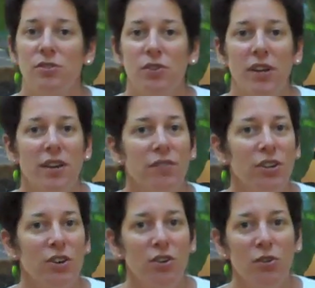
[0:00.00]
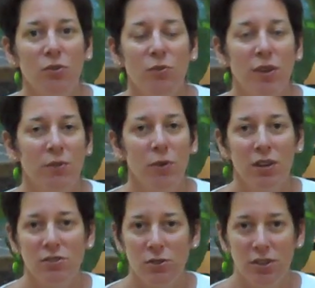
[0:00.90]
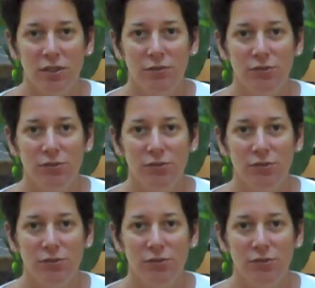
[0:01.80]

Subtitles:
so I never know what sort of